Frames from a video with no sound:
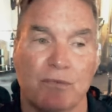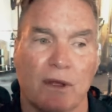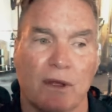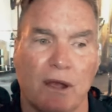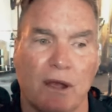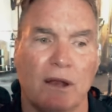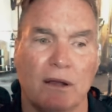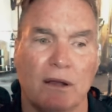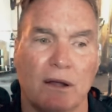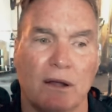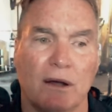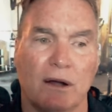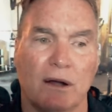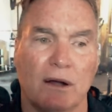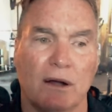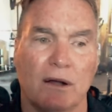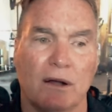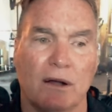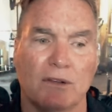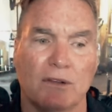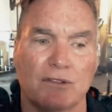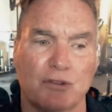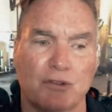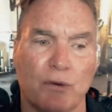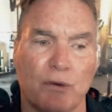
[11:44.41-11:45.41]
And
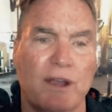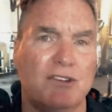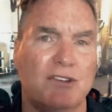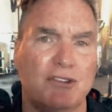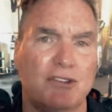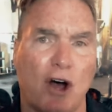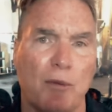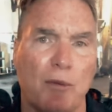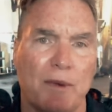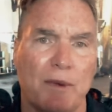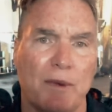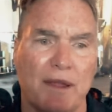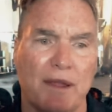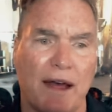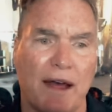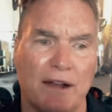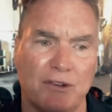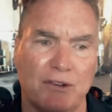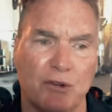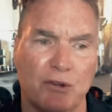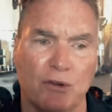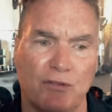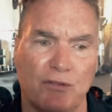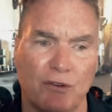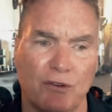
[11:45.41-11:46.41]
so he taught me
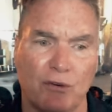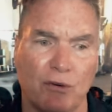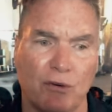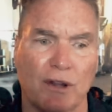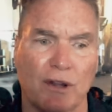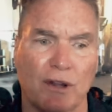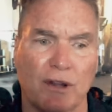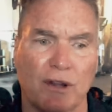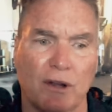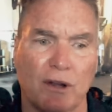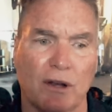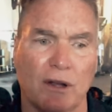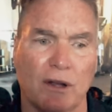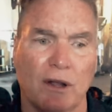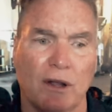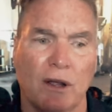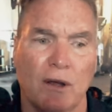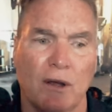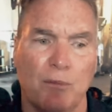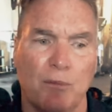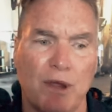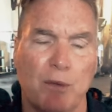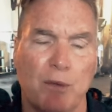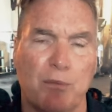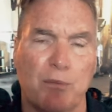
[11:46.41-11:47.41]
that too. If you're really going to
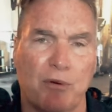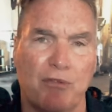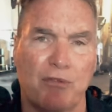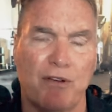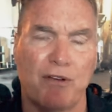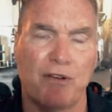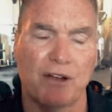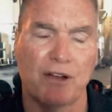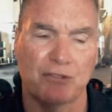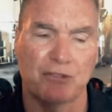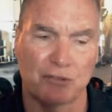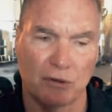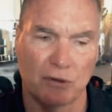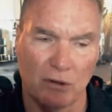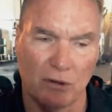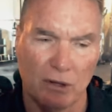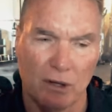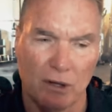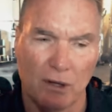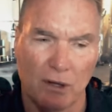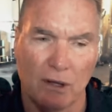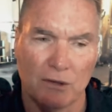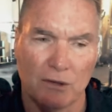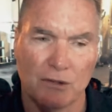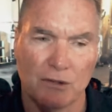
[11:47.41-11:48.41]
be a professional,
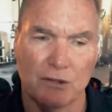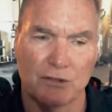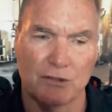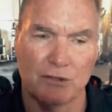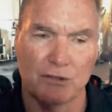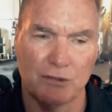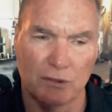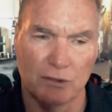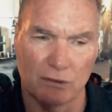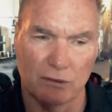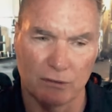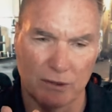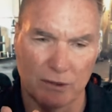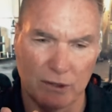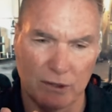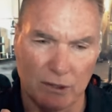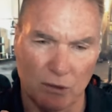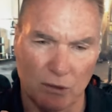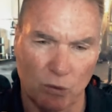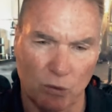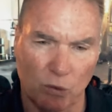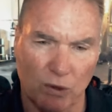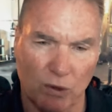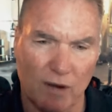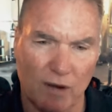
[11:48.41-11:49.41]
just, you know,
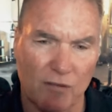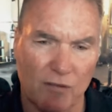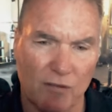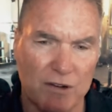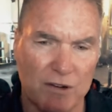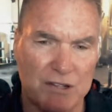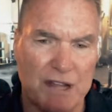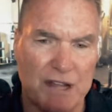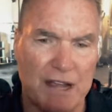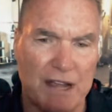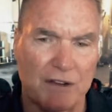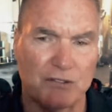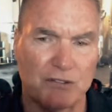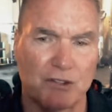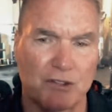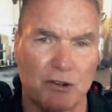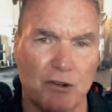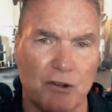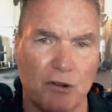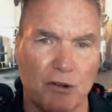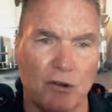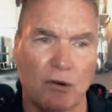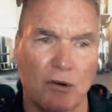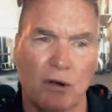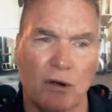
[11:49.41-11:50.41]
whatever it takes to
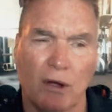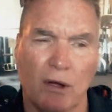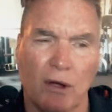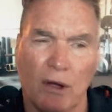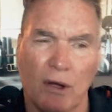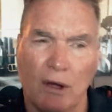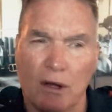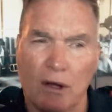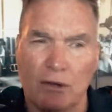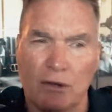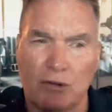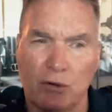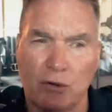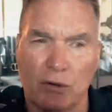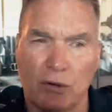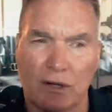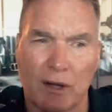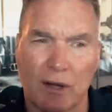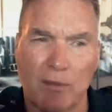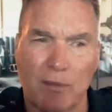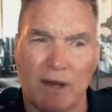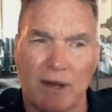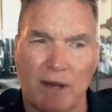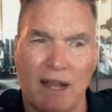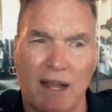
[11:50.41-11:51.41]
do to
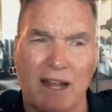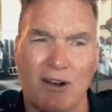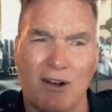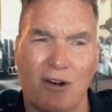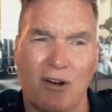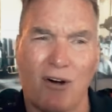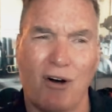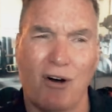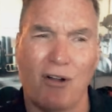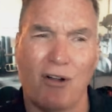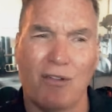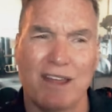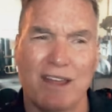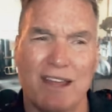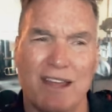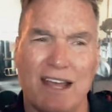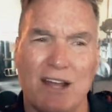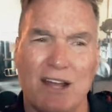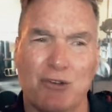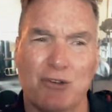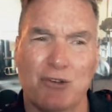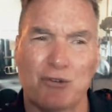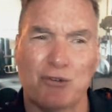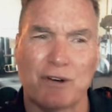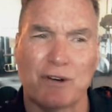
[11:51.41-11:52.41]
eliminate all the
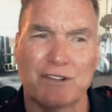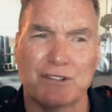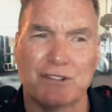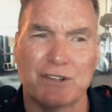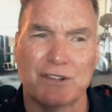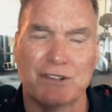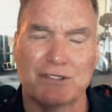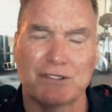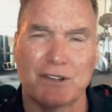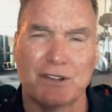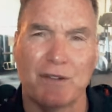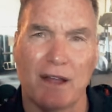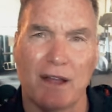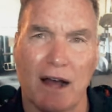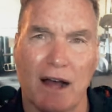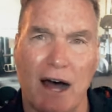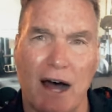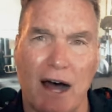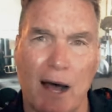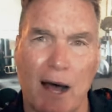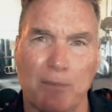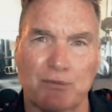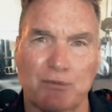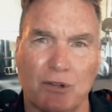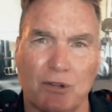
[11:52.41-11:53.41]
hindrances and the
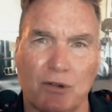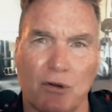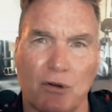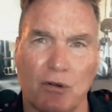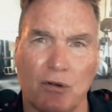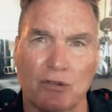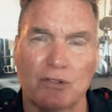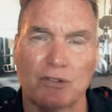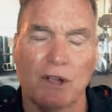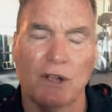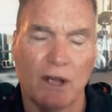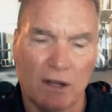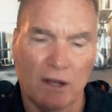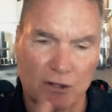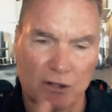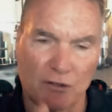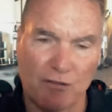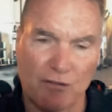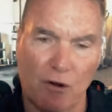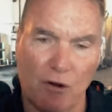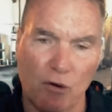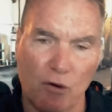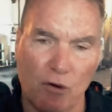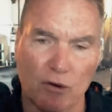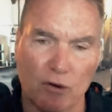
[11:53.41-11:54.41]
obstacles to
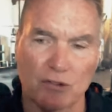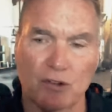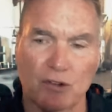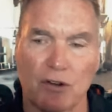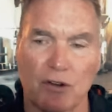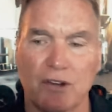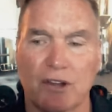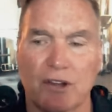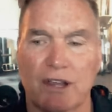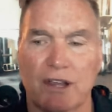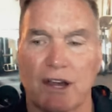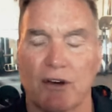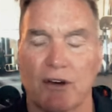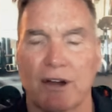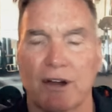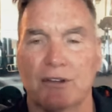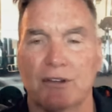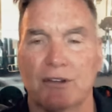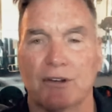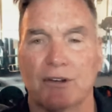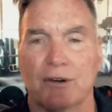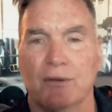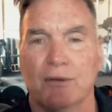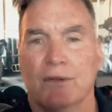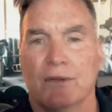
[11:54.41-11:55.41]
focus on your
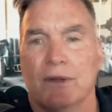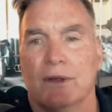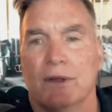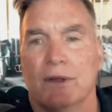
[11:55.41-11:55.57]
character.